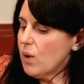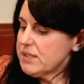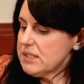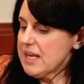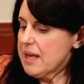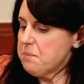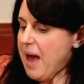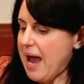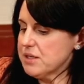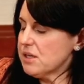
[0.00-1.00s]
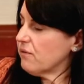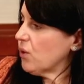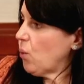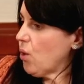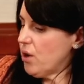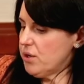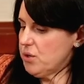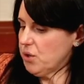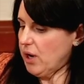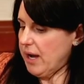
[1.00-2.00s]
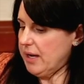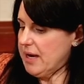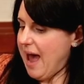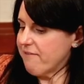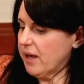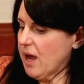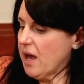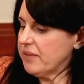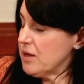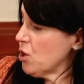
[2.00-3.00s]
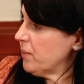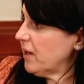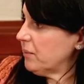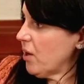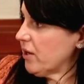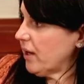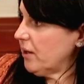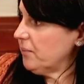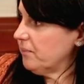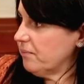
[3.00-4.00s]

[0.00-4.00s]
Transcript: What's the impact of the war in Ukraine having on the European market?